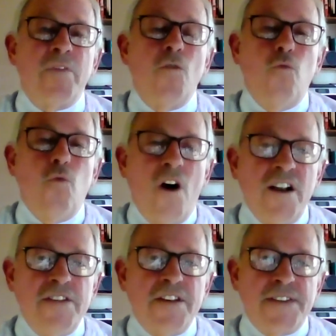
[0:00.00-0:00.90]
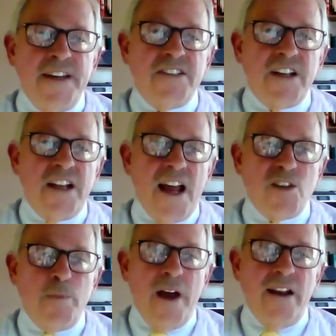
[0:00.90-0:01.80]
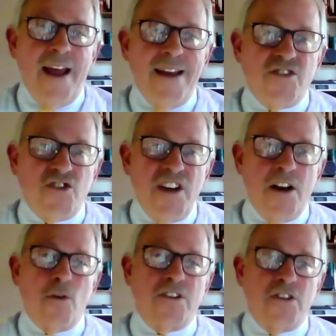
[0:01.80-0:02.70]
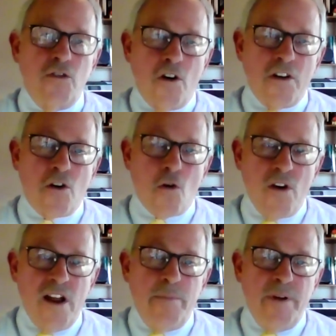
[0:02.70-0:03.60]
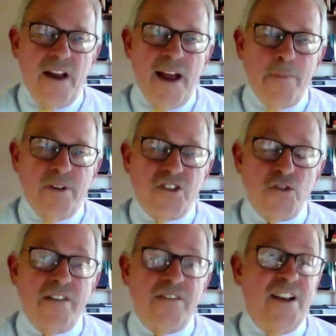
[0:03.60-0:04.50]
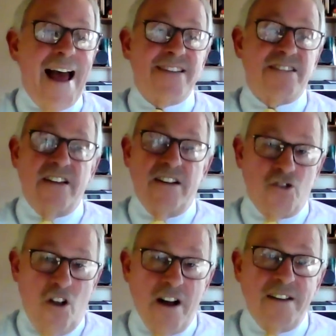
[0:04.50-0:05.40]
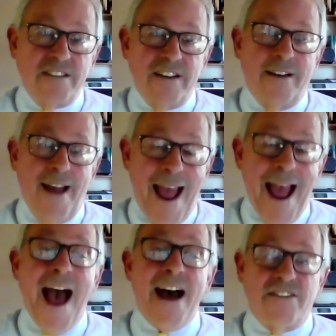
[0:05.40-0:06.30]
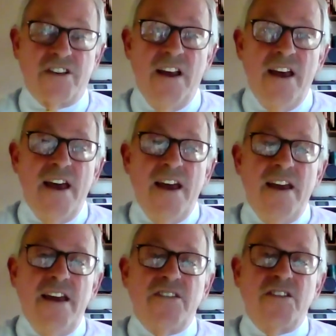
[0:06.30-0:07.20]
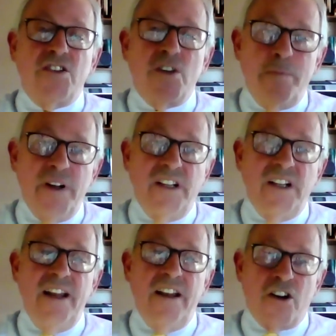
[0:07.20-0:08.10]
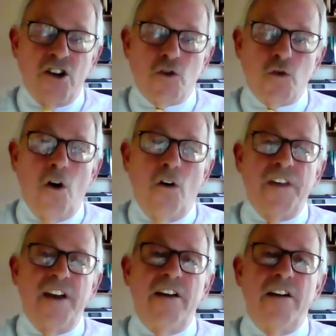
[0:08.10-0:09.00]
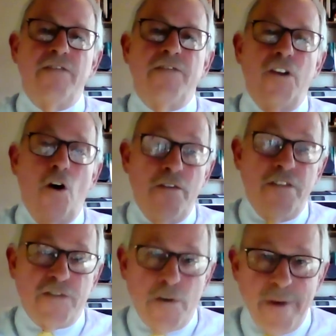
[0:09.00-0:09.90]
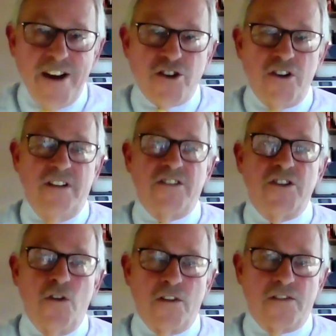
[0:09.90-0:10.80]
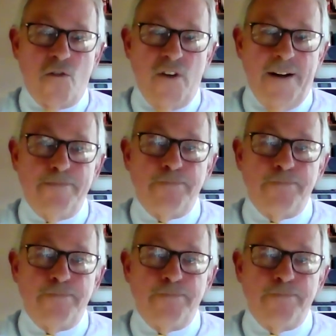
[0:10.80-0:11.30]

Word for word: one of the things that has been a secret to North Korea being able to have lasted as long as it has is its ability to control the flow of information into North Korea.